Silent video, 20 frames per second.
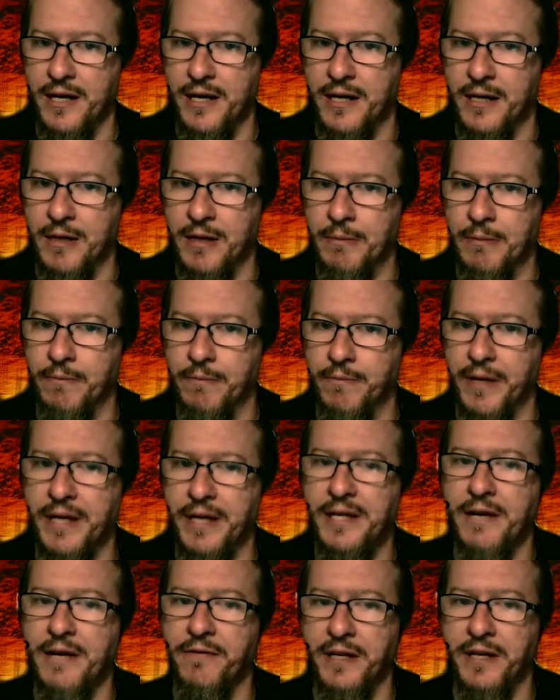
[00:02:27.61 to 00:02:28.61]
But he
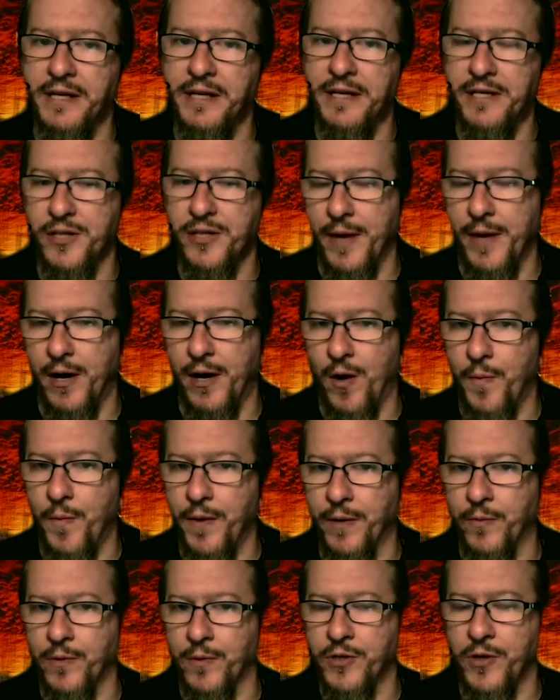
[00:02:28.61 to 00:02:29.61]
definitely needs some help,
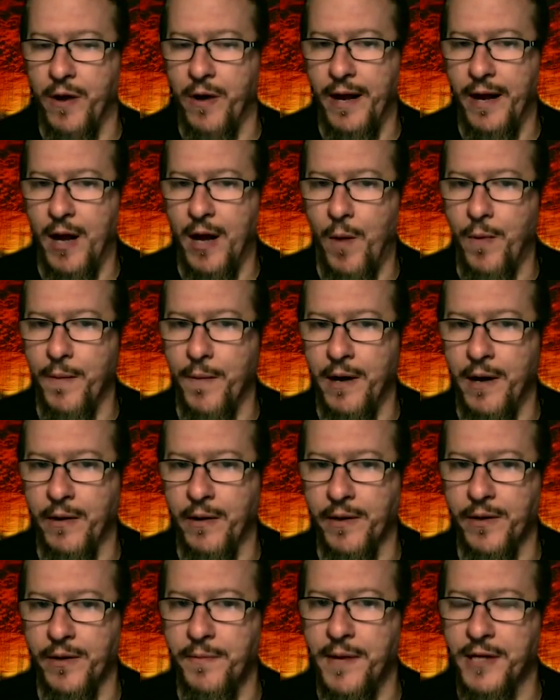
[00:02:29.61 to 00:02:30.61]
and we're trying to help him out
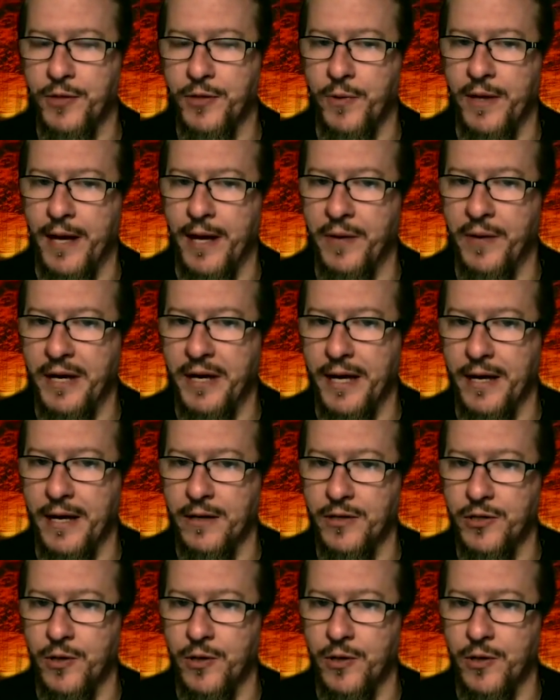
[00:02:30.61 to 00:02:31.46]
in the best way that we can.